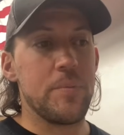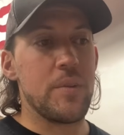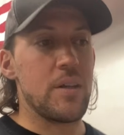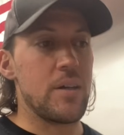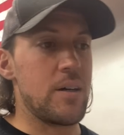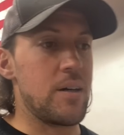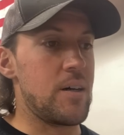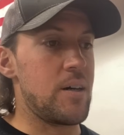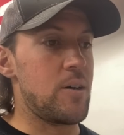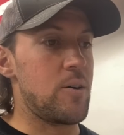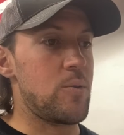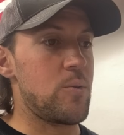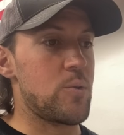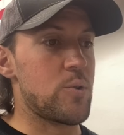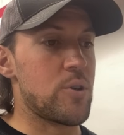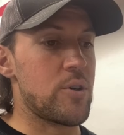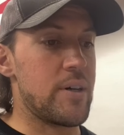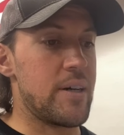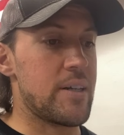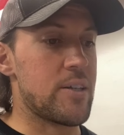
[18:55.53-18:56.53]
We'll
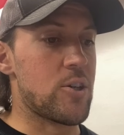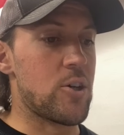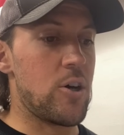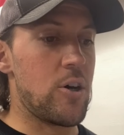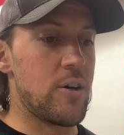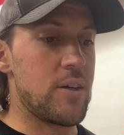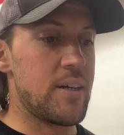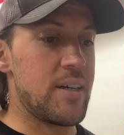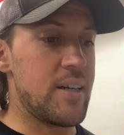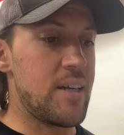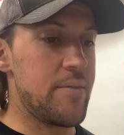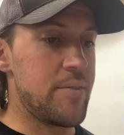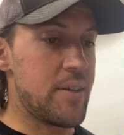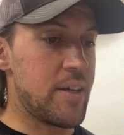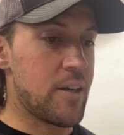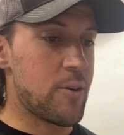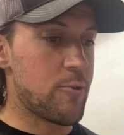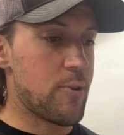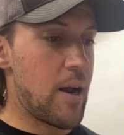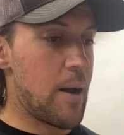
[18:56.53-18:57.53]
go ahead and call it an
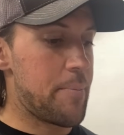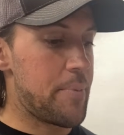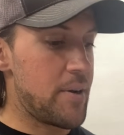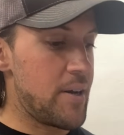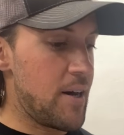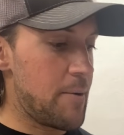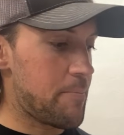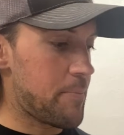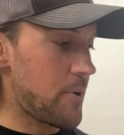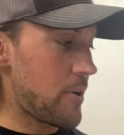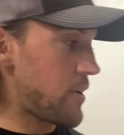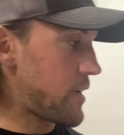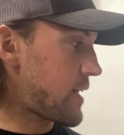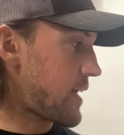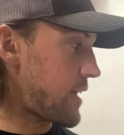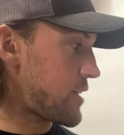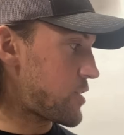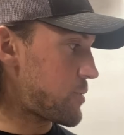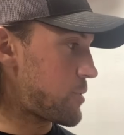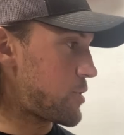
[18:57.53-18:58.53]
evening, wrap it up. I already
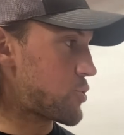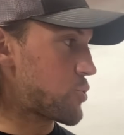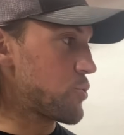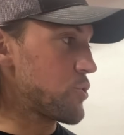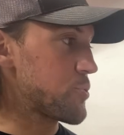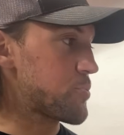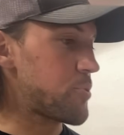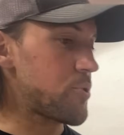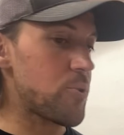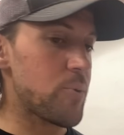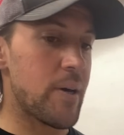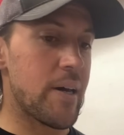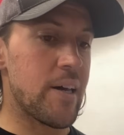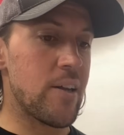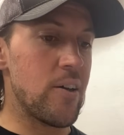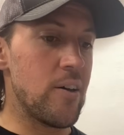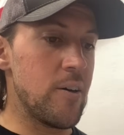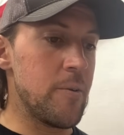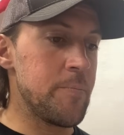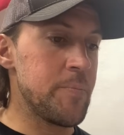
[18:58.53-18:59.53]
got some of the tools put away and
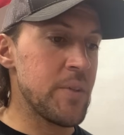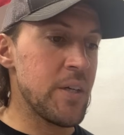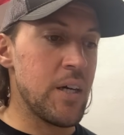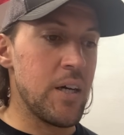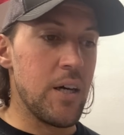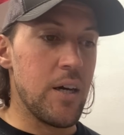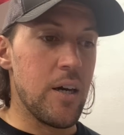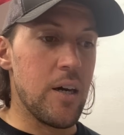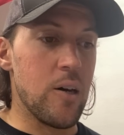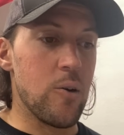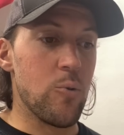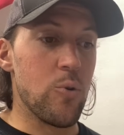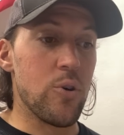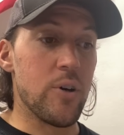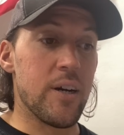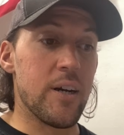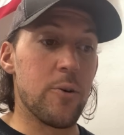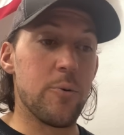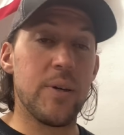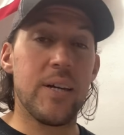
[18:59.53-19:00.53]
all, and we're
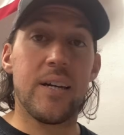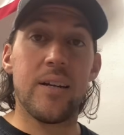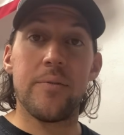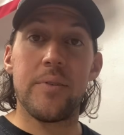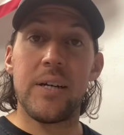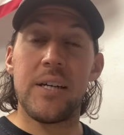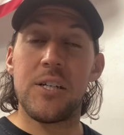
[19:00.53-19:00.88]
gonna reconvene